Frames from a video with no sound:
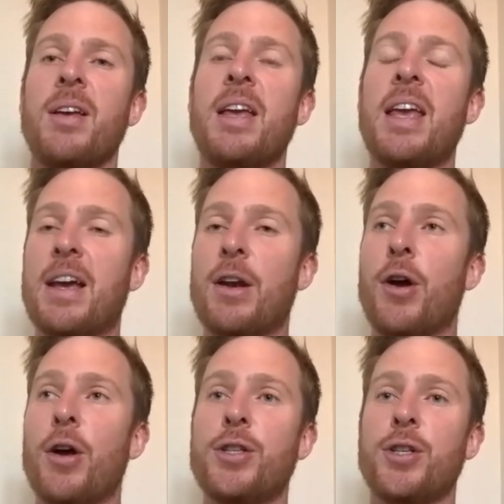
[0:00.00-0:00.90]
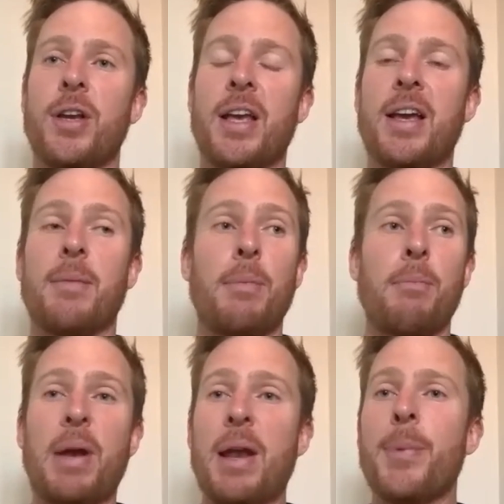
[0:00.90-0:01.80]
he can hurt you and he can
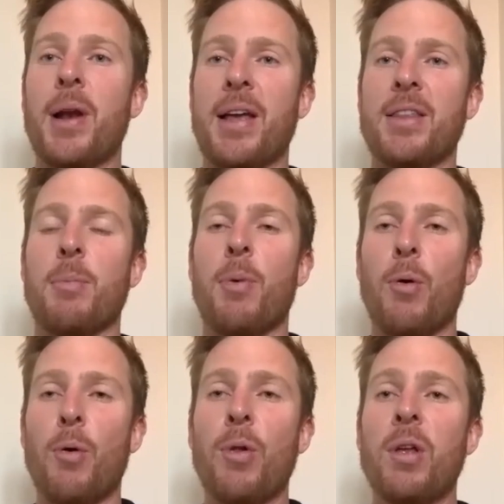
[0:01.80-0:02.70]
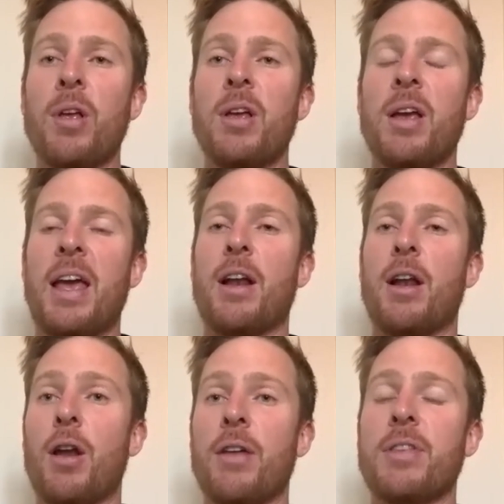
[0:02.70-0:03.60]
manipulate the ball in a
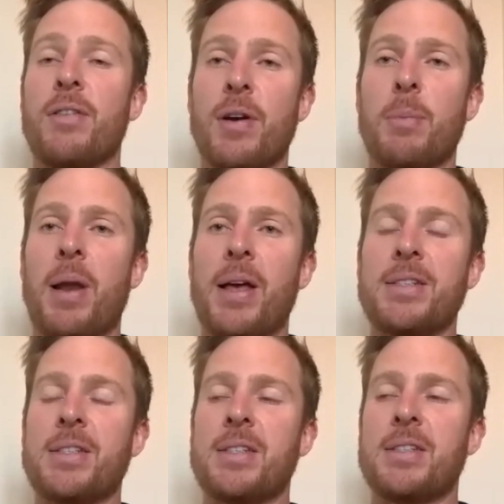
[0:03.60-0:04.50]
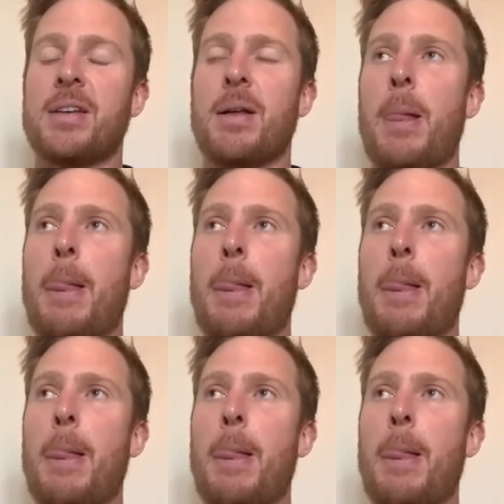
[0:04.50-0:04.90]
lot of different places.